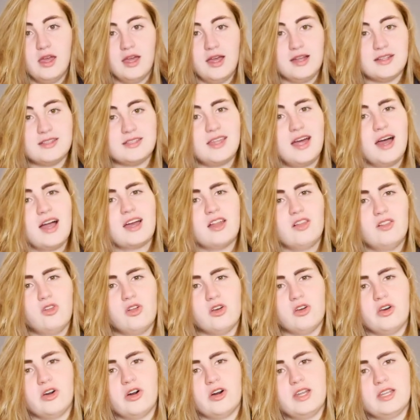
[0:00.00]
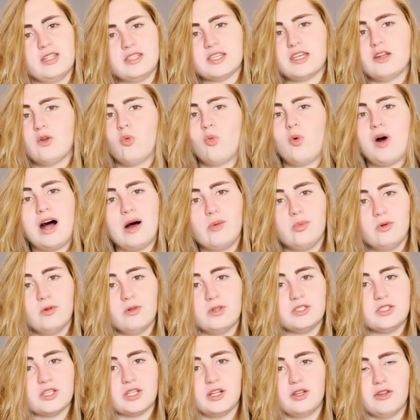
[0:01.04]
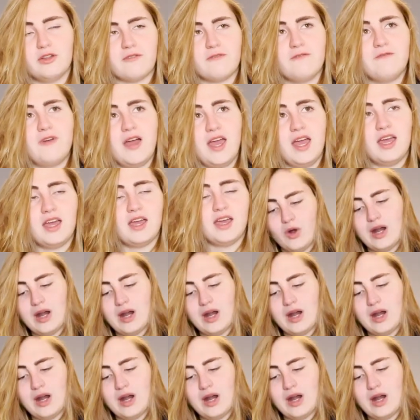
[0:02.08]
It's not gonna look good. It's gonna wobble. It's gonna look fake.